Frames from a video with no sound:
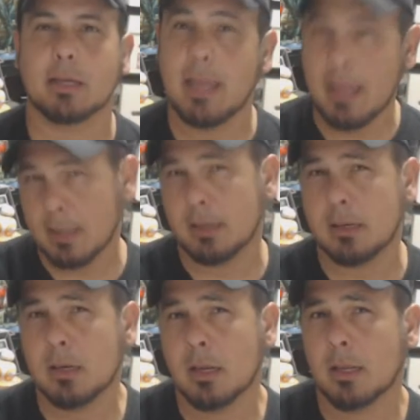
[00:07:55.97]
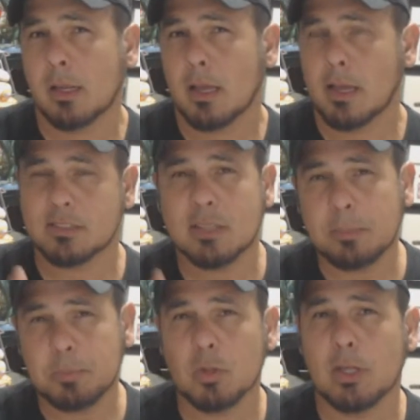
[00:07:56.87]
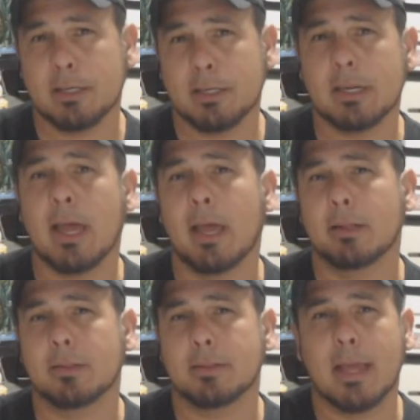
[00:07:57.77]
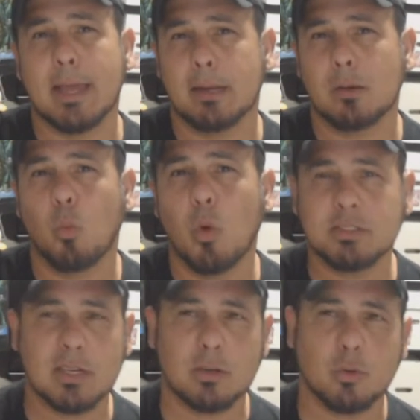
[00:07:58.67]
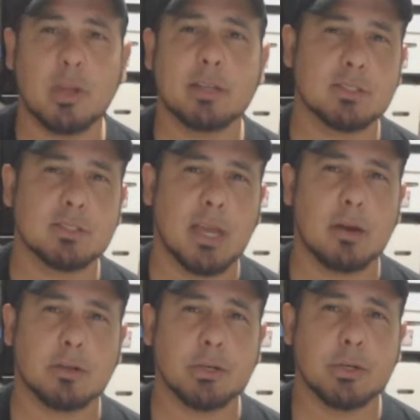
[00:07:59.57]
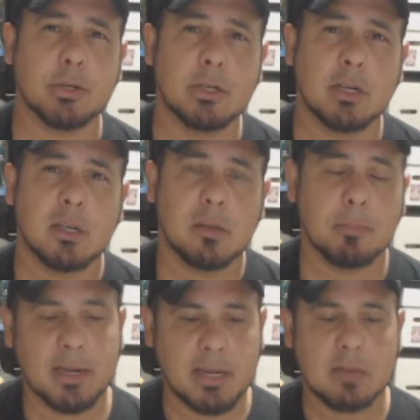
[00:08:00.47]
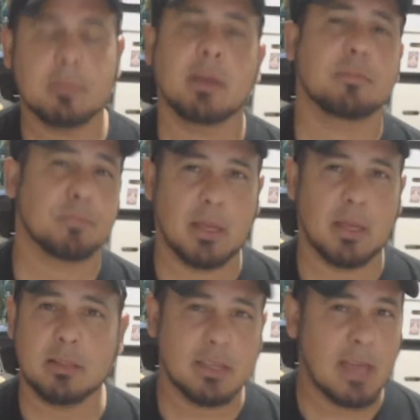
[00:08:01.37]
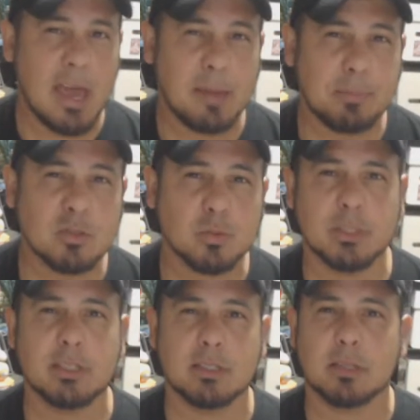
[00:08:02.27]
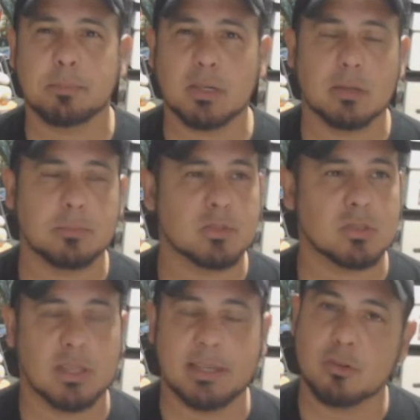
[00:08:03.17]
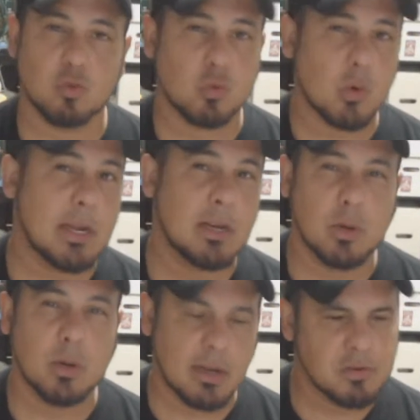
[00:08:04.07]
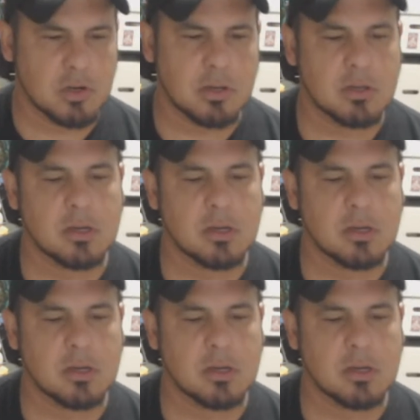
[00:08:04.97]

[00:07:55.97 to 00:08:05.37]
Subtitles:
And I stipulate in that once I create this character, my name, if anything happens with it, it becomes like great or whatever,